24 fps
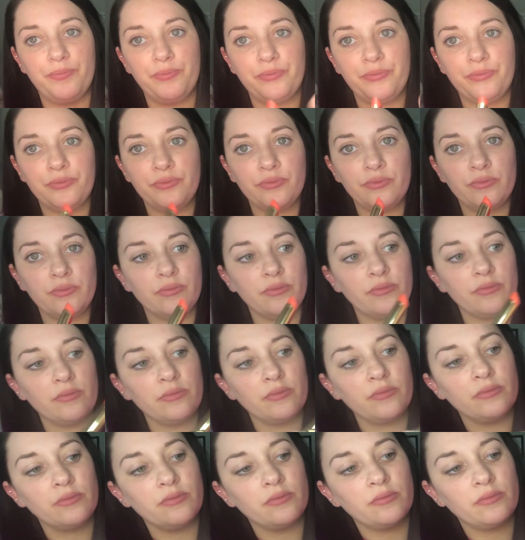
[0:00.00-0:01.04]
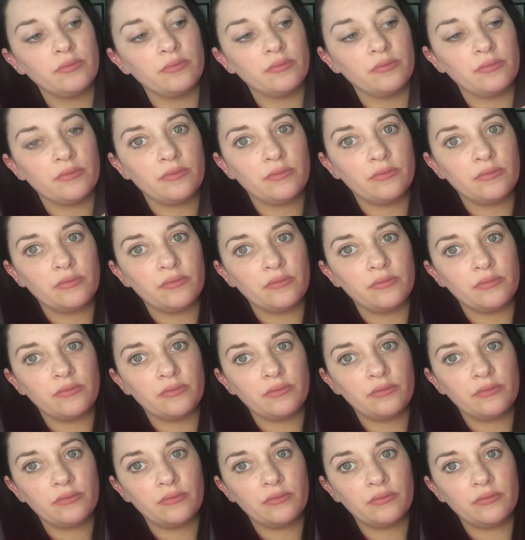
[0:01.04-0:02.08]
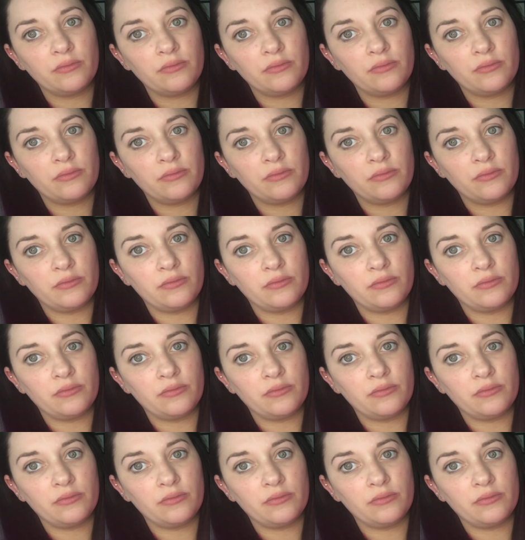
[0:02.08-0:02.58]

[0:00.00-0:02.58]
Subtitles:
(silence)